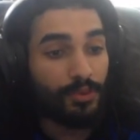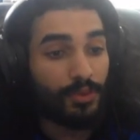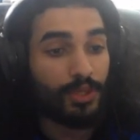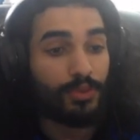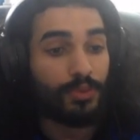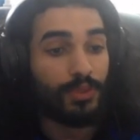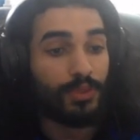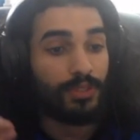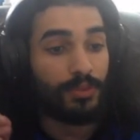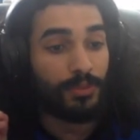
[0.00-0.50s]

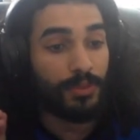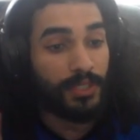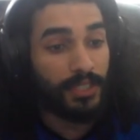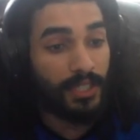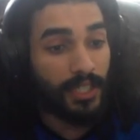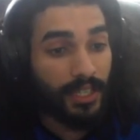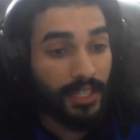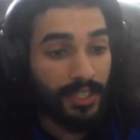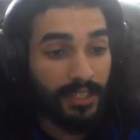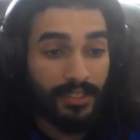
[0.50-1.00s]
which was
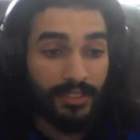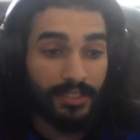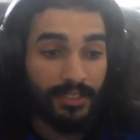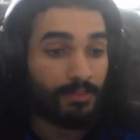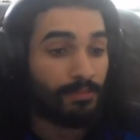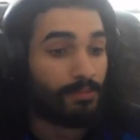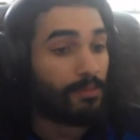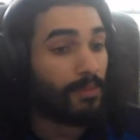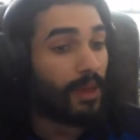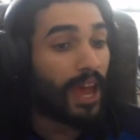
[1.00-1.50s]

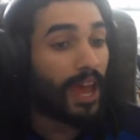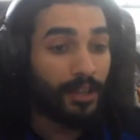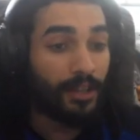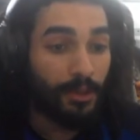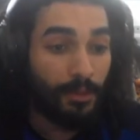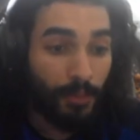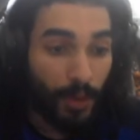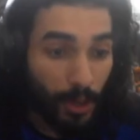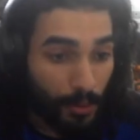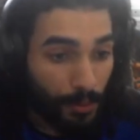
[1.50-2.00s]
Obsidian's
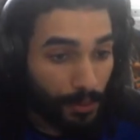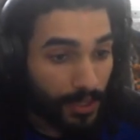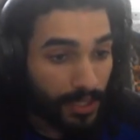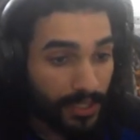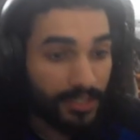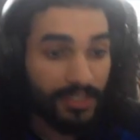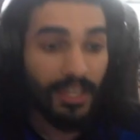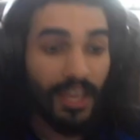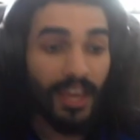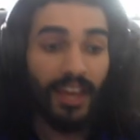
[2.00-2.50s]
magnum
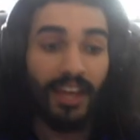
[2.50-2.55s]
opus,